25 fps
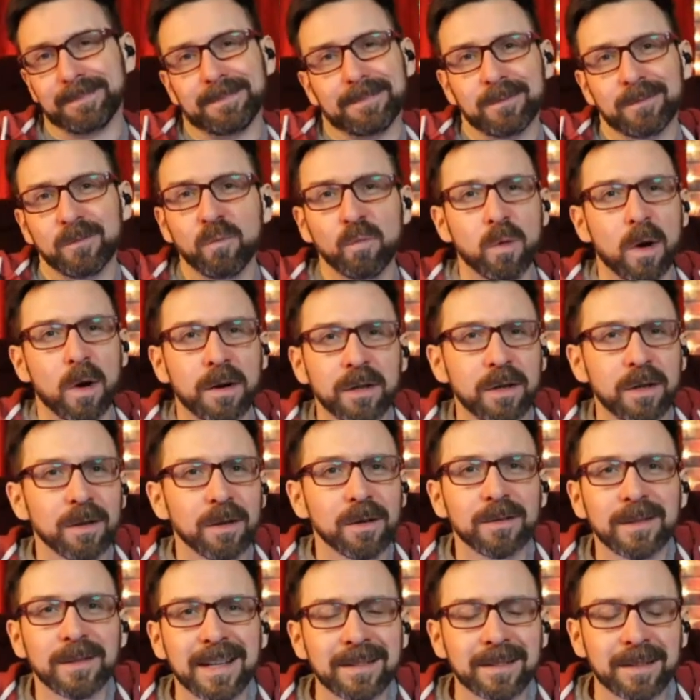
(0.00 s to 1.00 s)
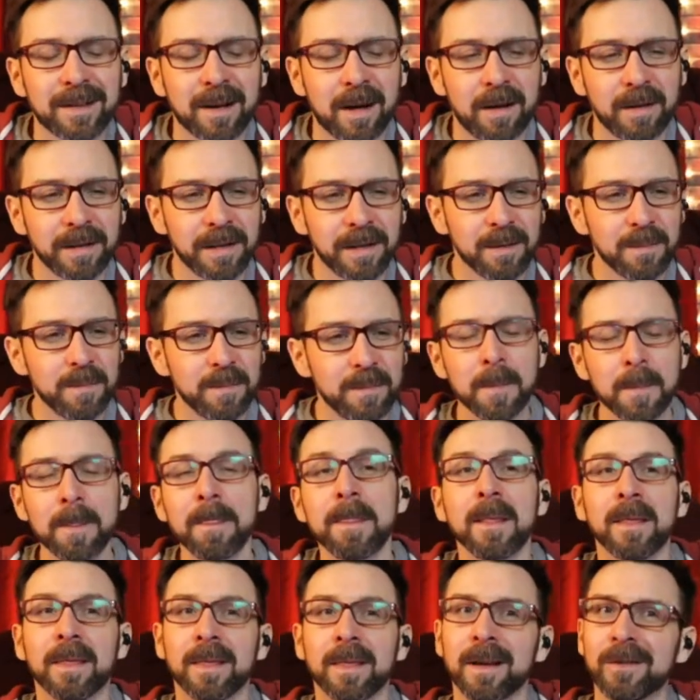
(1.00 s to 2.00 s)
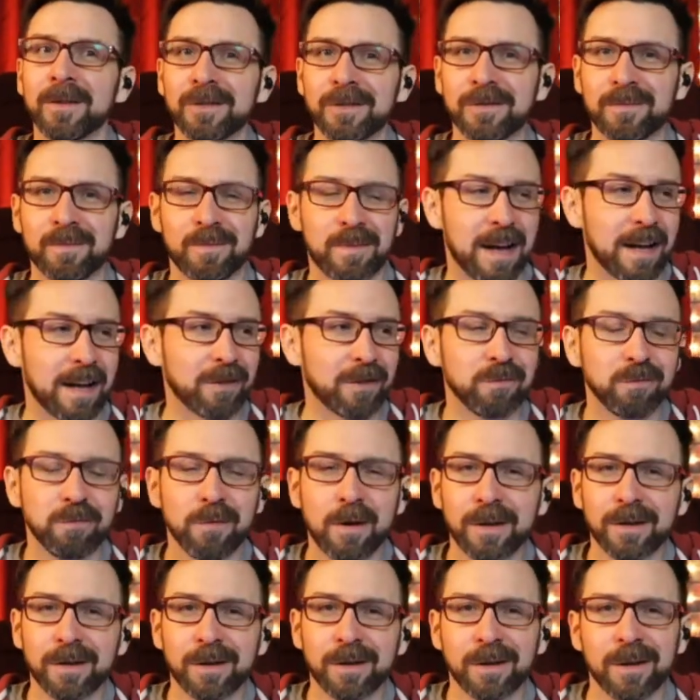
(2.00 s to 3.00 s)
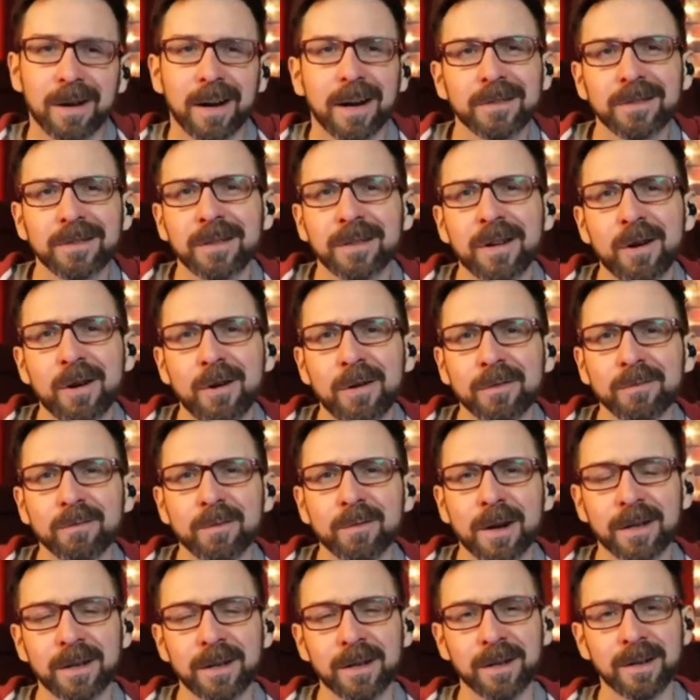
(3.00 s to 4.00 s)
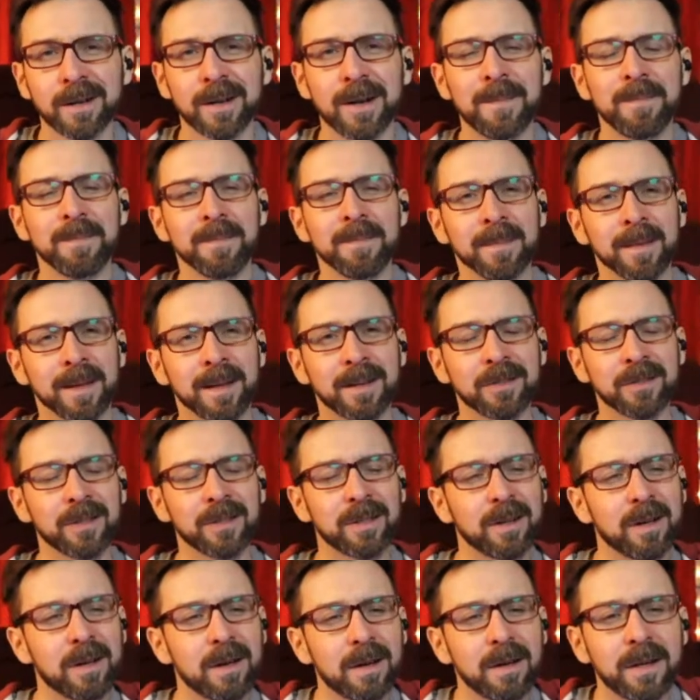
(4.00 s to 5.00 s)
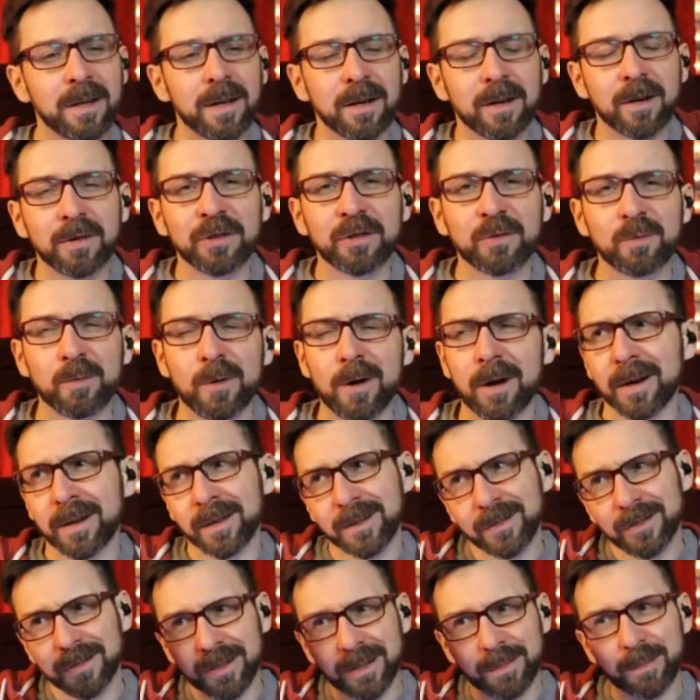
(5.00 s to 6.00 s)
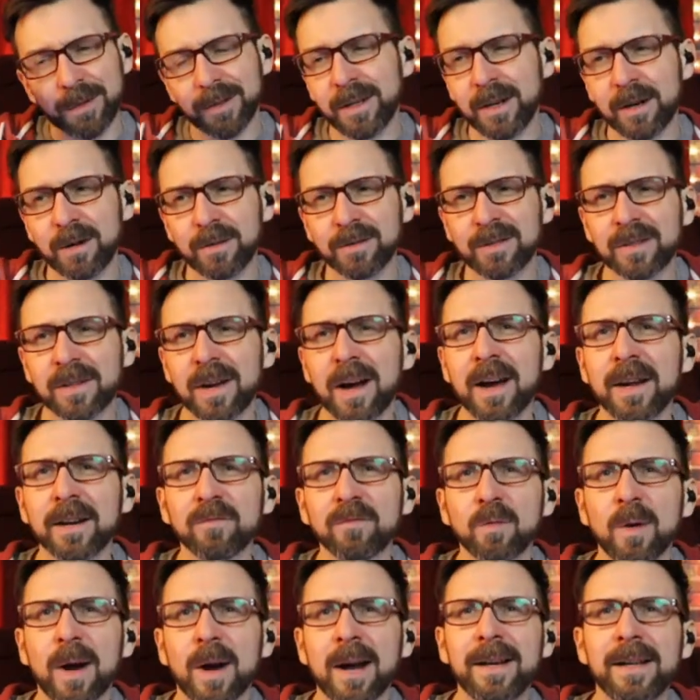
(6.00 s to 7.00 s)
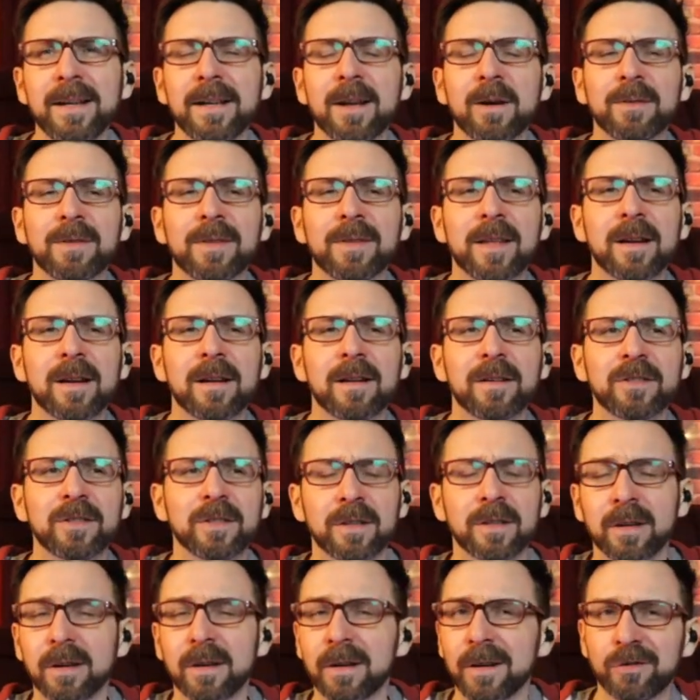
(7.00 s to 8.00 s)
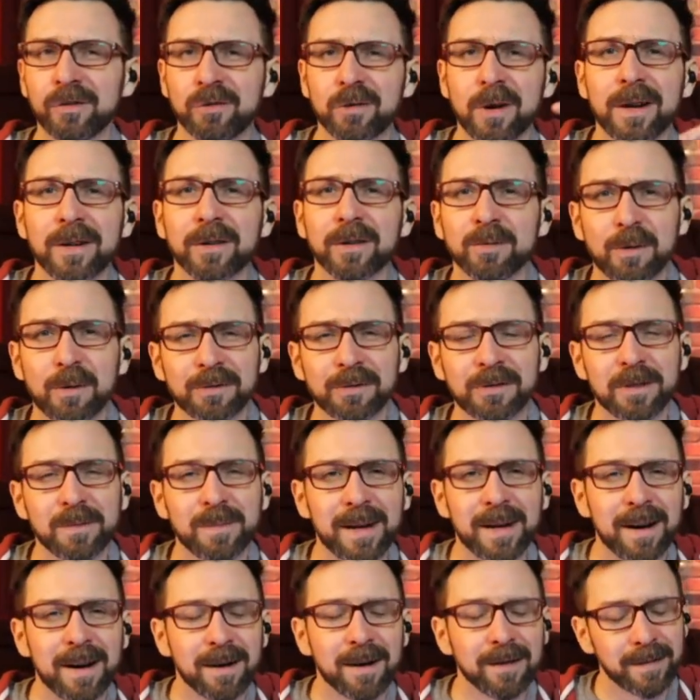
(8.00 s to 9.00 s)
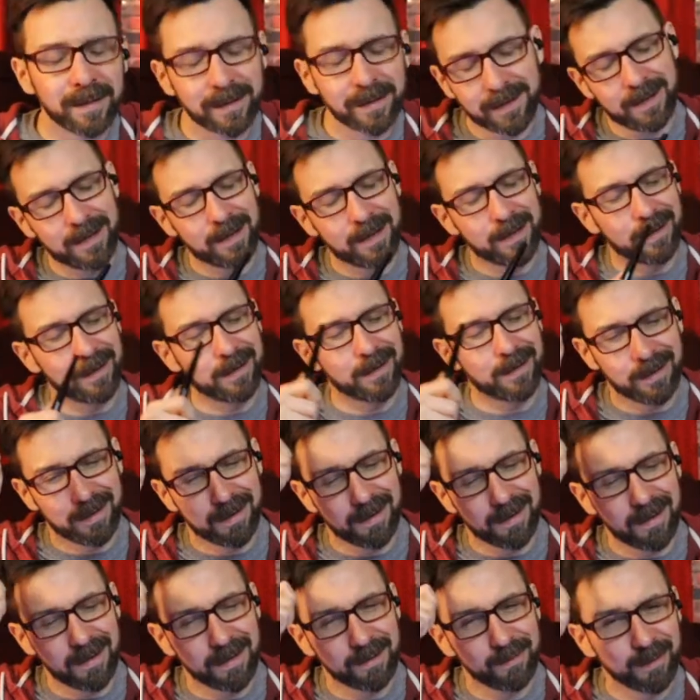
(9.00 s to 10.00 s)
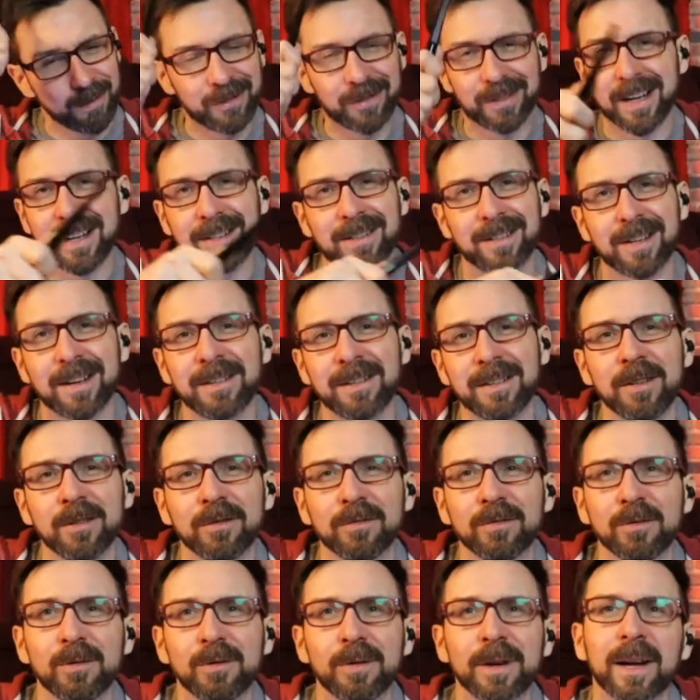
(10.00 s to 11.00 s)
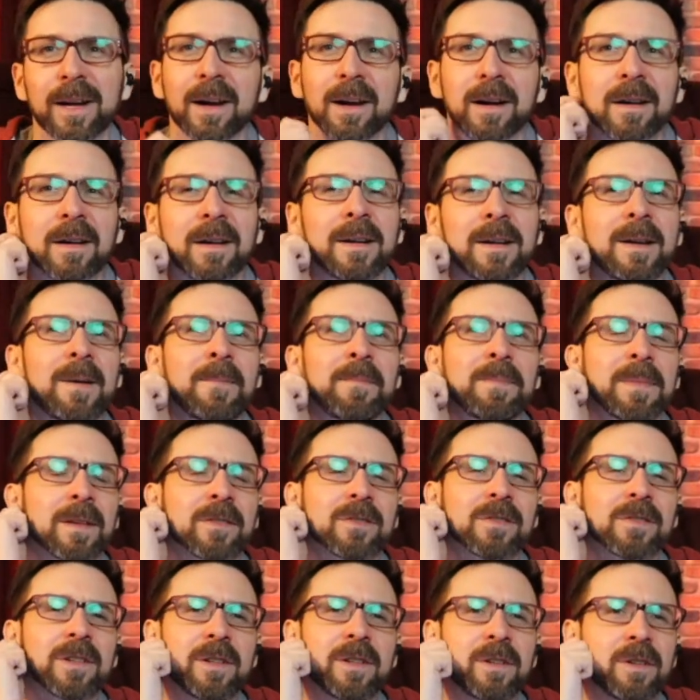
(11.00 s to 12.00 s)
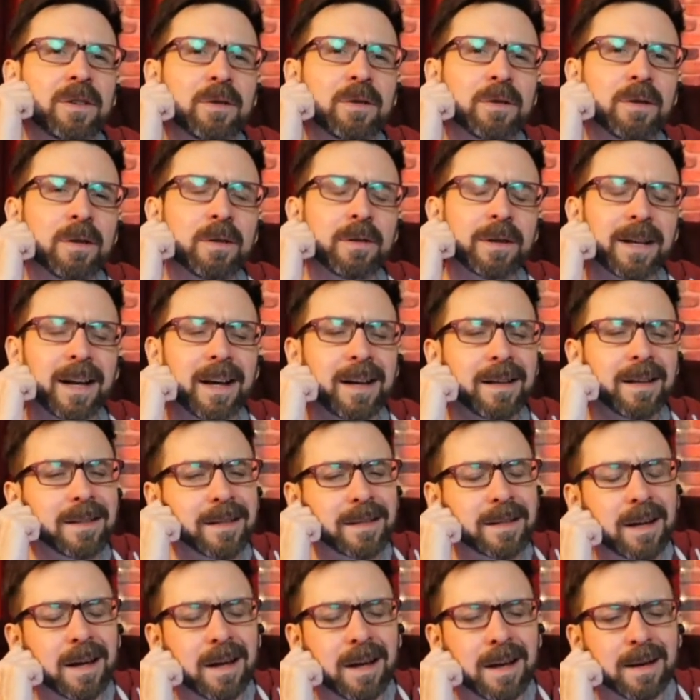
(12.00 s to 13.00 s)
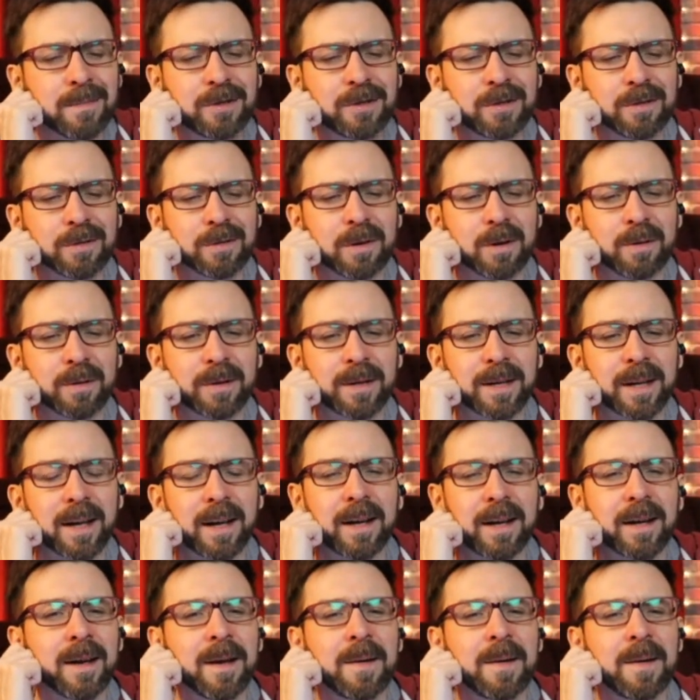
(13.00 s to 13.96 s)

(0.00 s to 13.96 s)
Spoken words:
Rudiger, let's call him. That's Rudiger. How's it going, Rudiger? And he's like, oh, just walking. He's like, but it's kind of rainy out there. He's like, oh, I'm trying to grow some hair. Like, oh, I wish that's how you grew hair. He's like, you doing okay? Like, I'm doing okay.